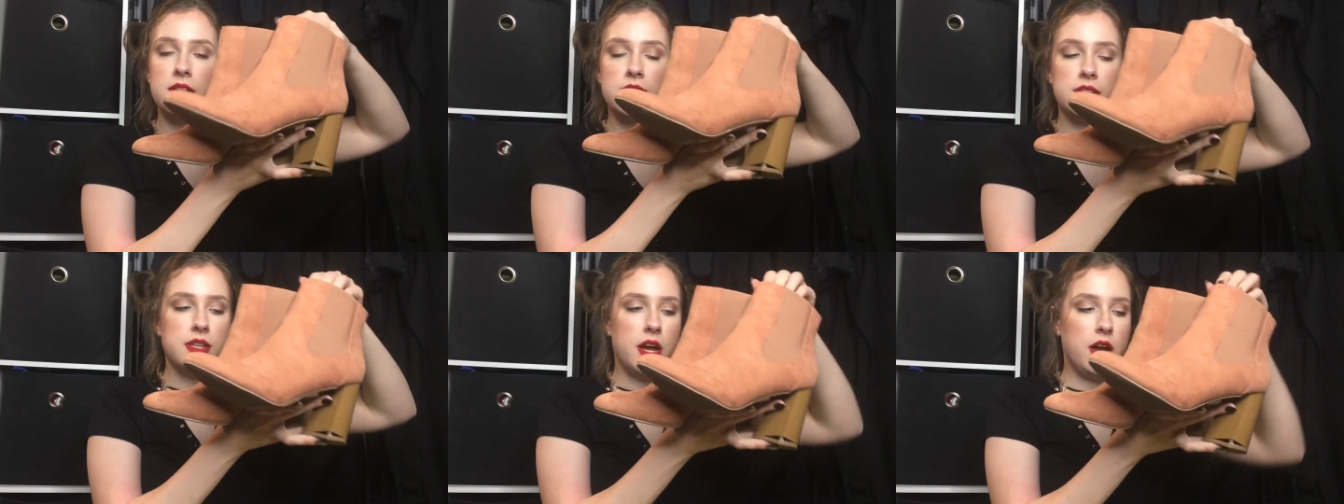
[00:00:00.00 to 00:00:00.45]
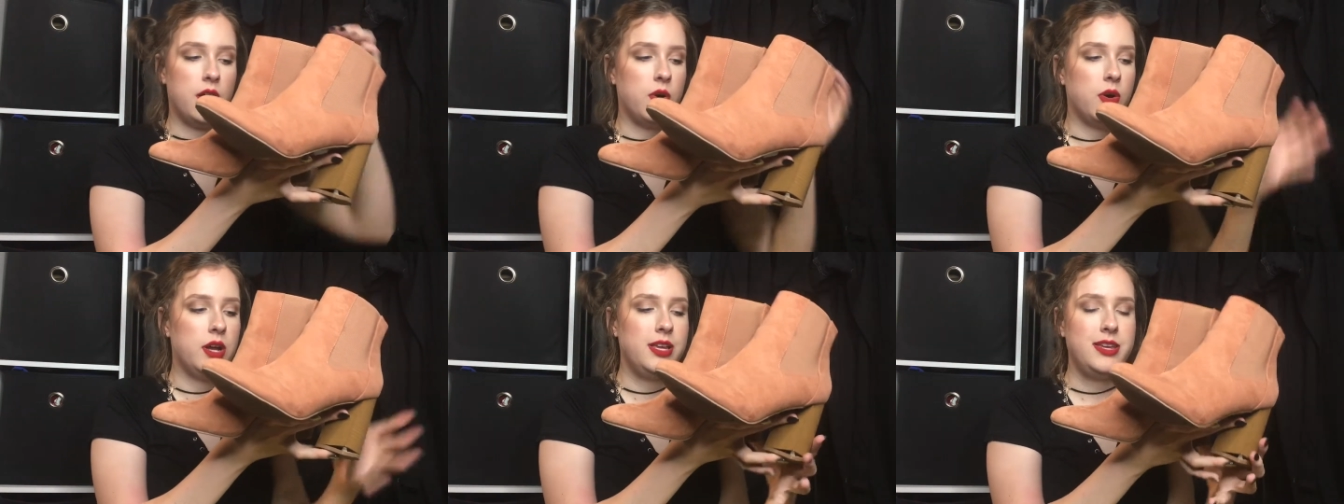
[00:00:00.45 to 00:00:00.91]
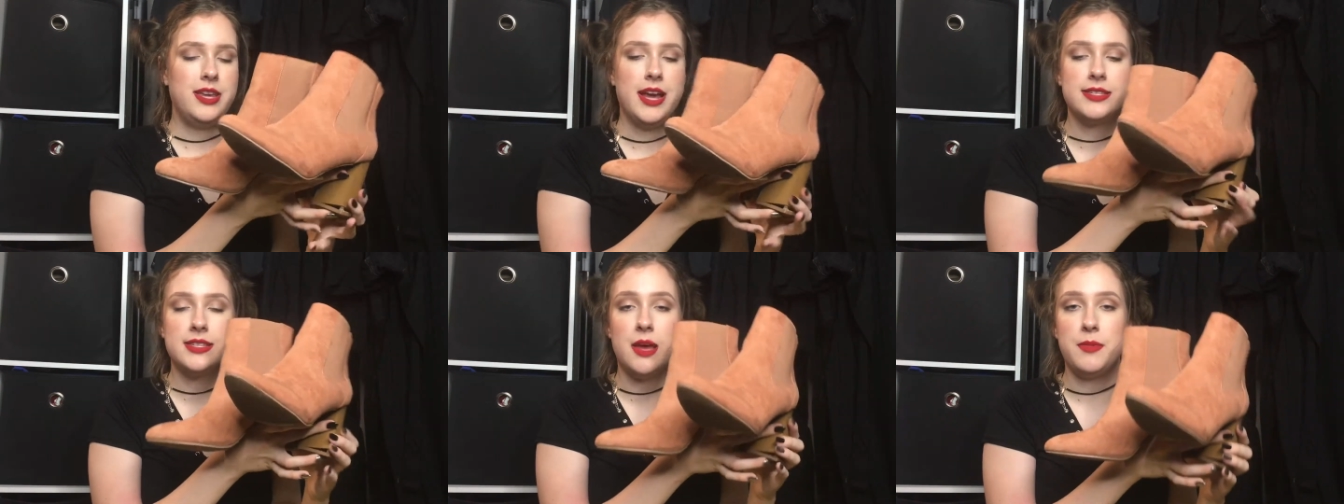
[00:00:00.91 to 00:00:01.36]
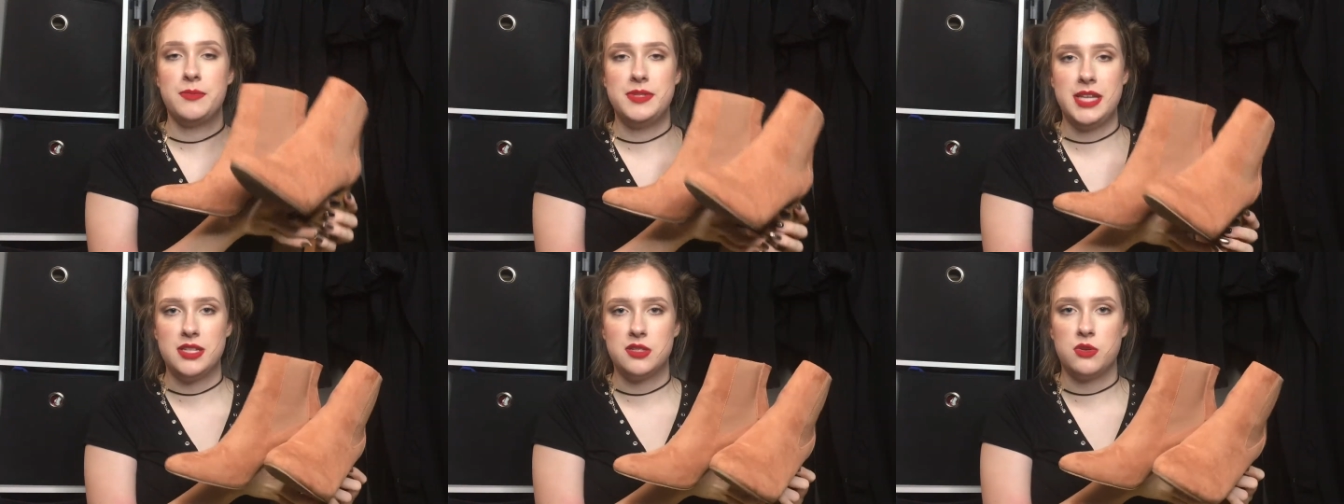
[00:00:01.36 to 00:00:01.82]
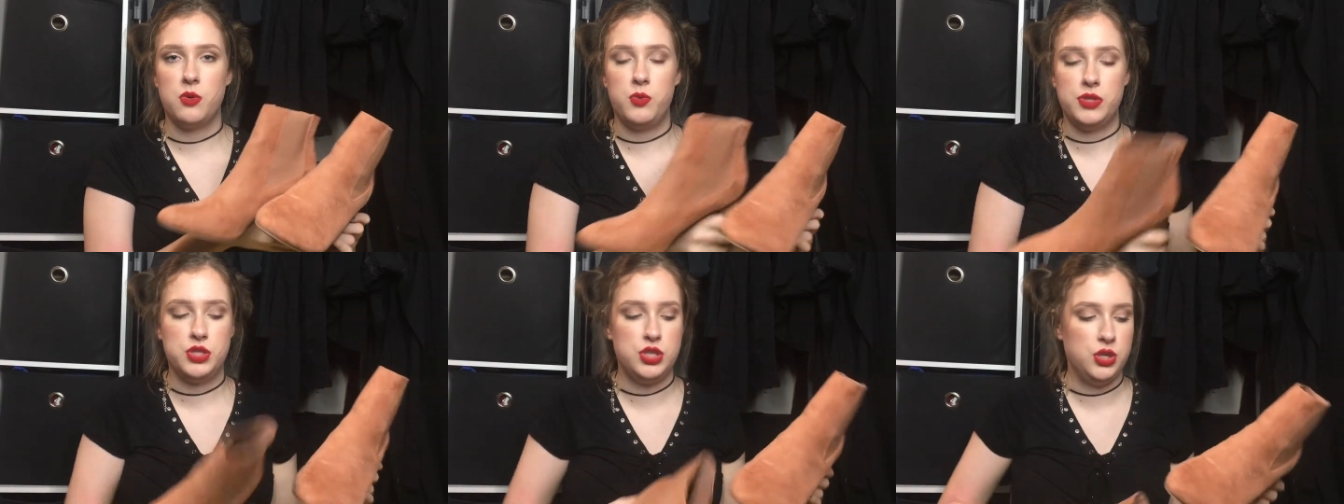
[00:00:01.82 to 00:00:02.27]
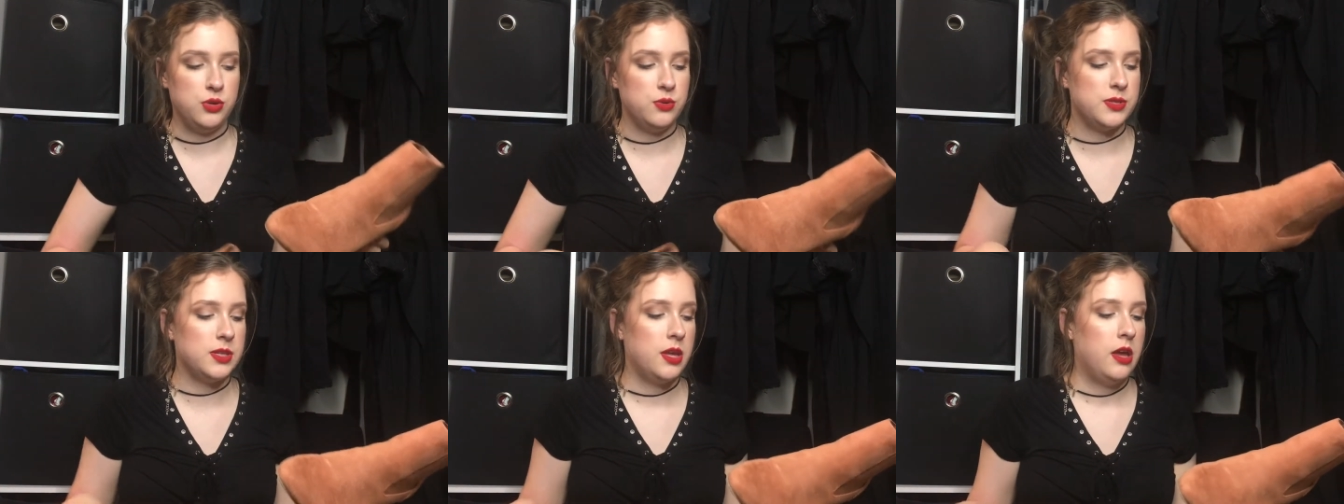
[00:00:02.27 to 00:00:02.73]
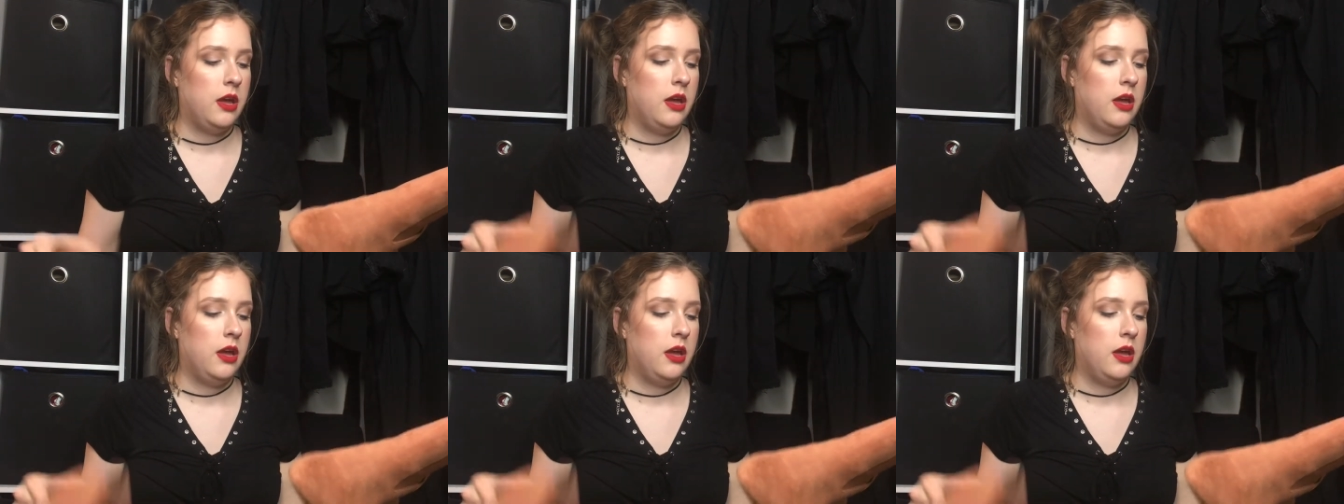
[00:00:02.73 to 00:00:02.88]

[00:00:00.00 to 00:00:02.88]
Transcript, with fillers: So yes, I'm obsessed with shoes.